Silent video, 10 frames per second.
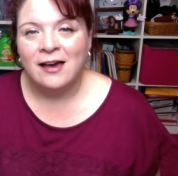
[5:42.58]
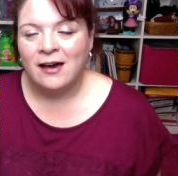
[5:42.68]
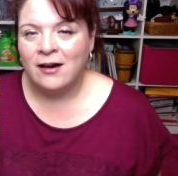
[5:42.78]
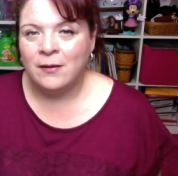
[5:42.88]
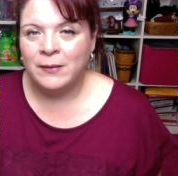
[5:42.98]

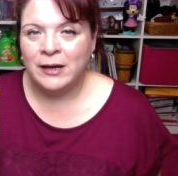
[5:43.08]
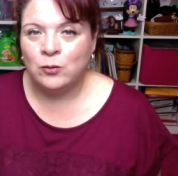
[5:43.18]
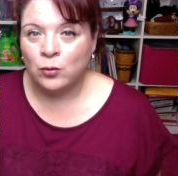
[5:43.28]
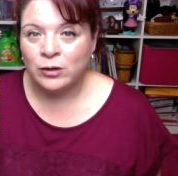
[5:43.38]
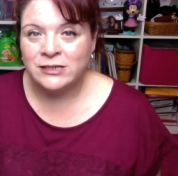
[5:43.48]
Um, in
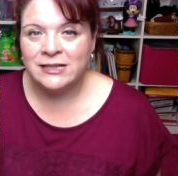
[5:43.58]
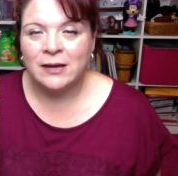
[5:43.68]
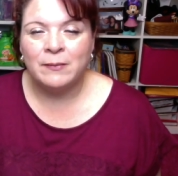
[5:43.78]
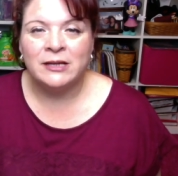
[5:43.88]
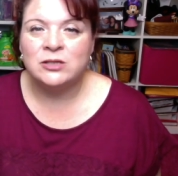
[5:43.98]
order to
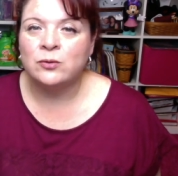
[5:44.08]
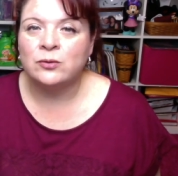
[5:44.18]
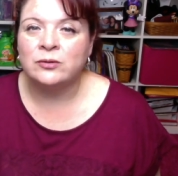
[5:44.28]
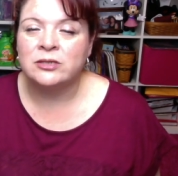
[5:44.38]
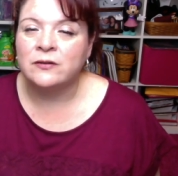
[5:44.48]
get my
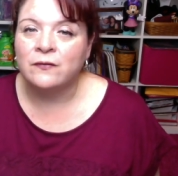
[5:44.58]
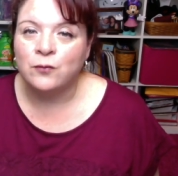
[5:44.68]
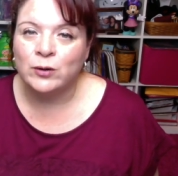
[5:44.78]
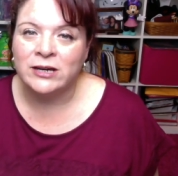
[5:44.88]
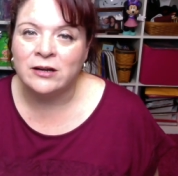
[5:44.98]
total to
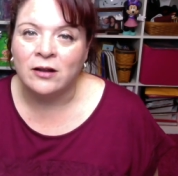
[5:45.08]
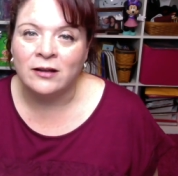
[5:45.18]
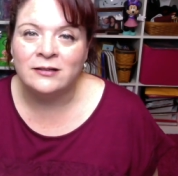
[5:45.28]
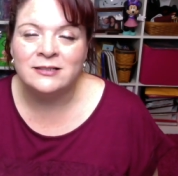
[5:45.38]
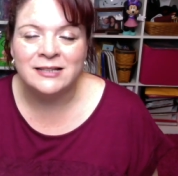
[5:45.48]
forty
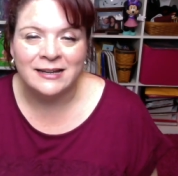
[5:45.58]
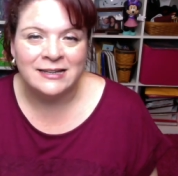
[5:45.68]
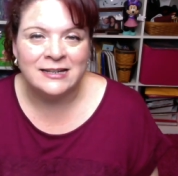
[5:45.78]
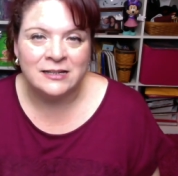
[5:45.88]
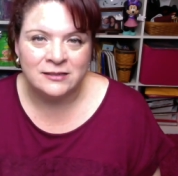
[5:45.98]
dollars, I
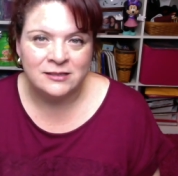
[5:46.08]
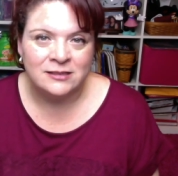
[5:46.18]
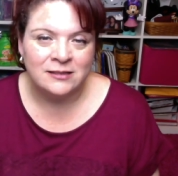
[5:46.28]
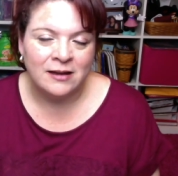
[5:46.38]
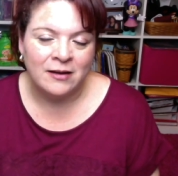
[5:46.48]
needed
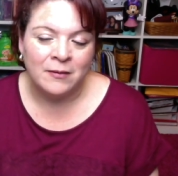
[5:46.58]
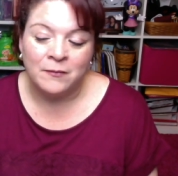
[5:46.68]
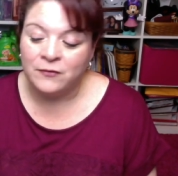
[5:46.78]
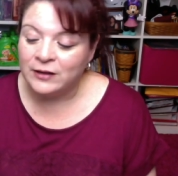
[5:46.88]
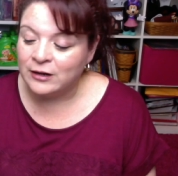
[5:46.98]
um,
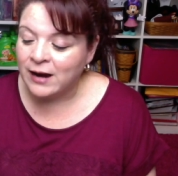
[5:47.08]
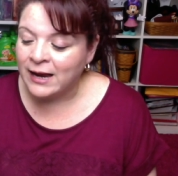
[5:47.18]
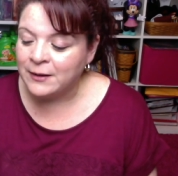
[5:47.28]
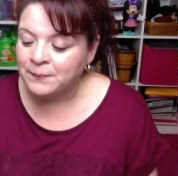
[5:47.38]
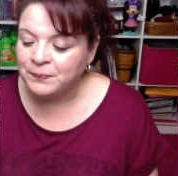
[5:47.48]
filler
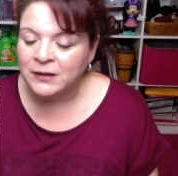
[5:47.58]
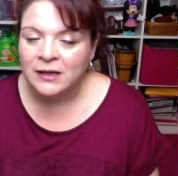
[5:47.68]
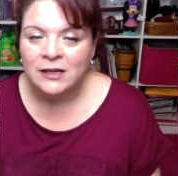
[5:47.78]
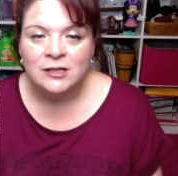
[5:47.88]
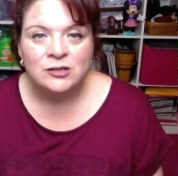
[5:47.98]
item.
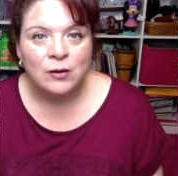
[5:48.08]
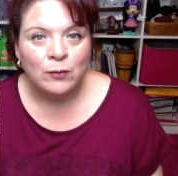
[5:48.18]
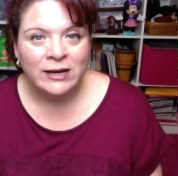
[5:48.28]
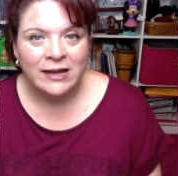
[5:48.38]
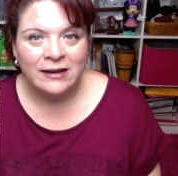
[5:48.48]
So I
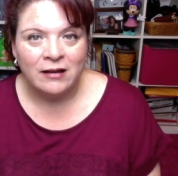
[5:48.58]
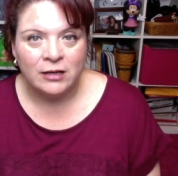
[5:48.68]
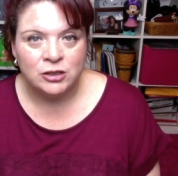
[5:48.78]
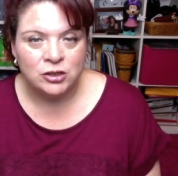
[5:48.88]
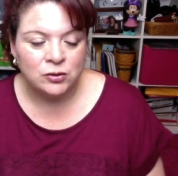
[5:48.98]
went ahead and
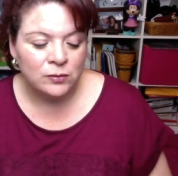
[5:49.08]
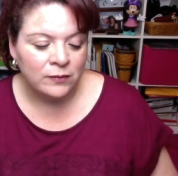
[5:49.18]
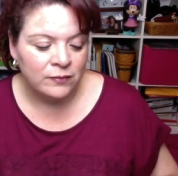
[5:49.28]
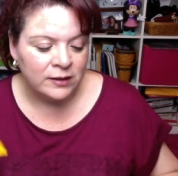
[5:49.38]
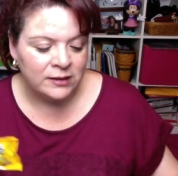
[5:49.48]
got two
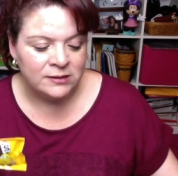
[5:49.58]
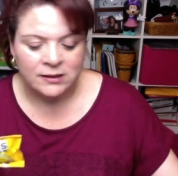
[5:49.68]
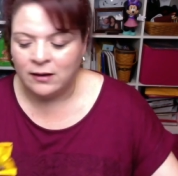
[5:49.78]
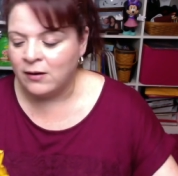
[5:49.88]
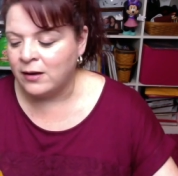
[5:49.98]
of these.
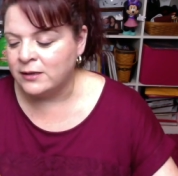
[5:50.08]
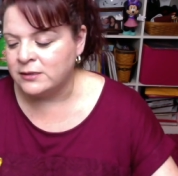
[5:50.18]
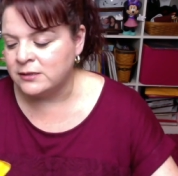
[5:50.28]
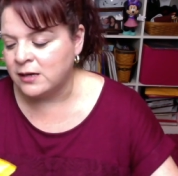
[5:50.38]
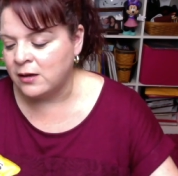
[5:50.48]
I
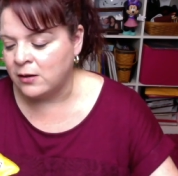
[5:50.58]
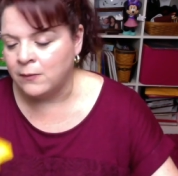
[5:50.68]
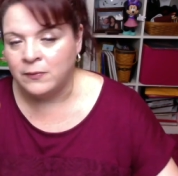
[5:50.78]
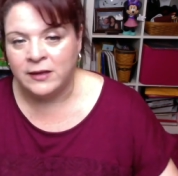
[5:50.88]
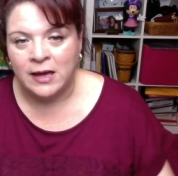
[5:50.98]
got
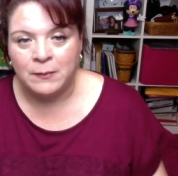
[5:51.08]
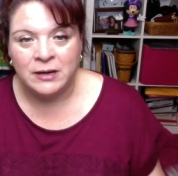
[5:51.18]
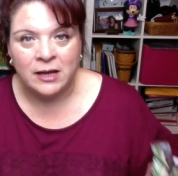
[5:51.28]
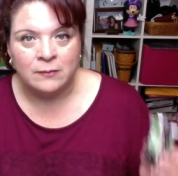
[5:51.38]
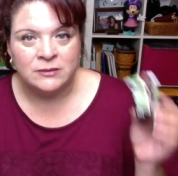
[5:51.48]
um, the M and
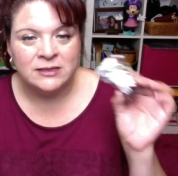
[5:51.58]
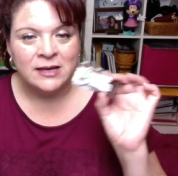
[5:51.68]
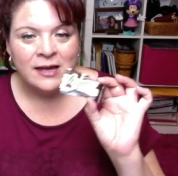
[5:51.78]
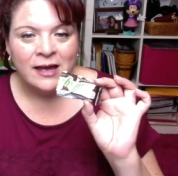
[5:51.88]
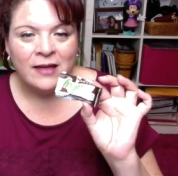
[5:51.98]
M's
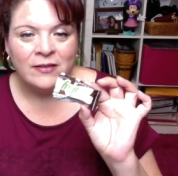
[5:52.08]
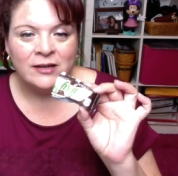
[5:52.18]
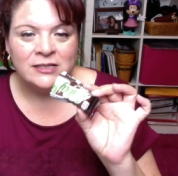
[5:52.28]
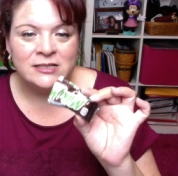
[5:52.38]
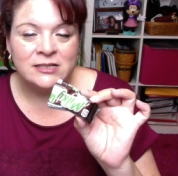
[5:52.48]
and then
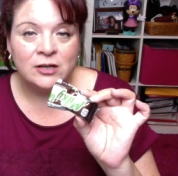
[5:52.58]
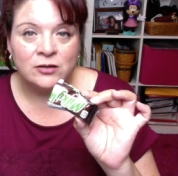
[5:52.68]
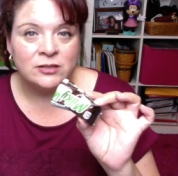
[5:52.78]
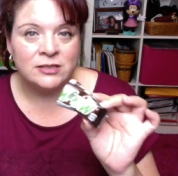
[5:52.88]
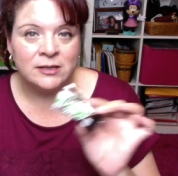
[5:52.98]
a
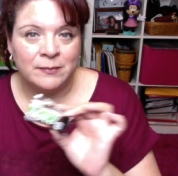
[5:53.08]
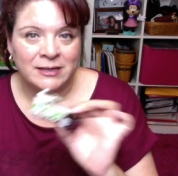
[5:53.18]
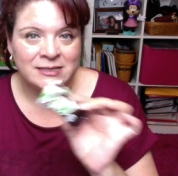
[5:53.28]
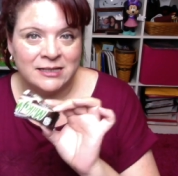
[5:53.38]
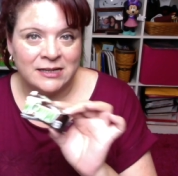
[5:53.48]
Snickers that my
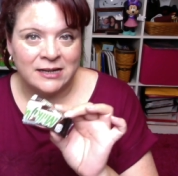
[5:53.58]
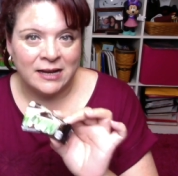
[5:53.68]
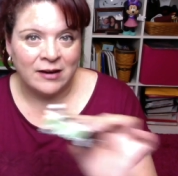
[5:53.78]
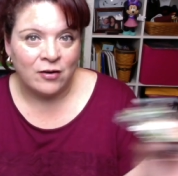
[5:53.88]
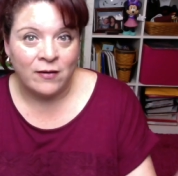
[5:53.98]
son and
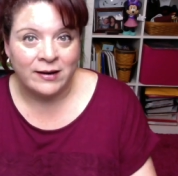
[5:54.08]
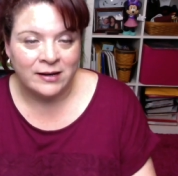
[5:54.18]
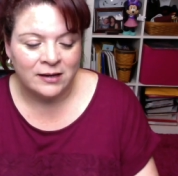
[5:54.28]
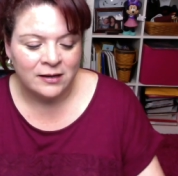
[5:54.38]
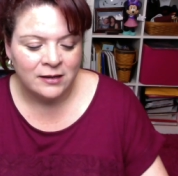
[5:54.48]
I are
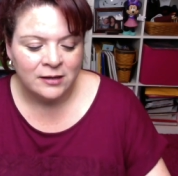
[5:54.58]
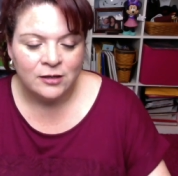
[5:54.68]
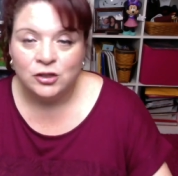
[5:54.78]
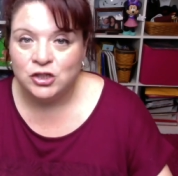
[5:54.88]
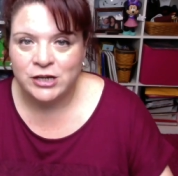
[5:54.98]
already
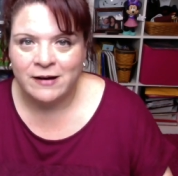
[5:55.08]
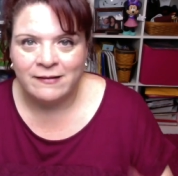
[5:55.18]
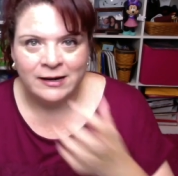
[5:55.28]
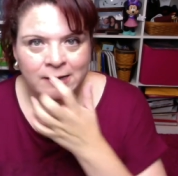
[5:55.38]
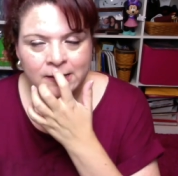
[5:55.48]

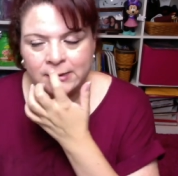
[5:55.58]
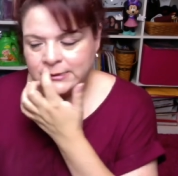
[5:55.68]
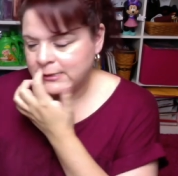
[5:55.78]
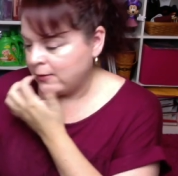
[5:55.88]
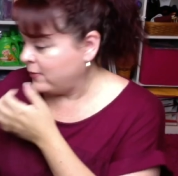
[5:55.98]
sharing.
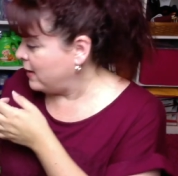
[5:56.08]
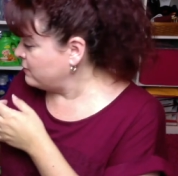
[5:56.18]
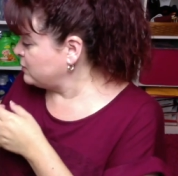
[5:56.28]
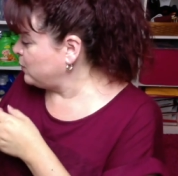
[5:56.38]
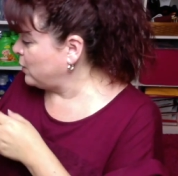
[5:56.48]
So that
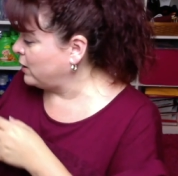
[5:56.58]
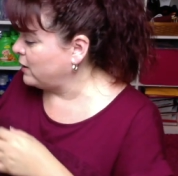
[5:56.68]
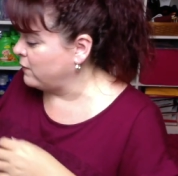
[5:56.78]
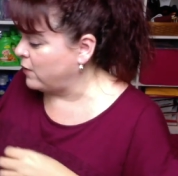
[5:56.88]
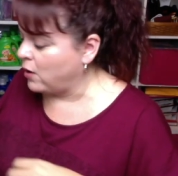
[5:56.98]
was part
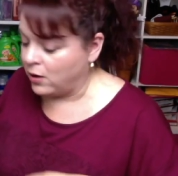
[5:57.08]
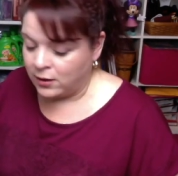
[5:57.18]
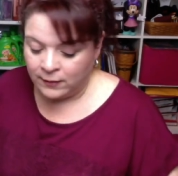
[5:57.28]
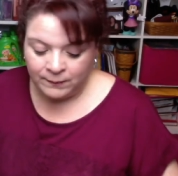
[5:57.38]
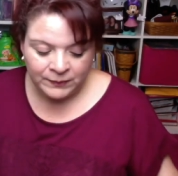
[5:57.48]
of the
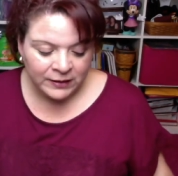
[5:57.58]
haul.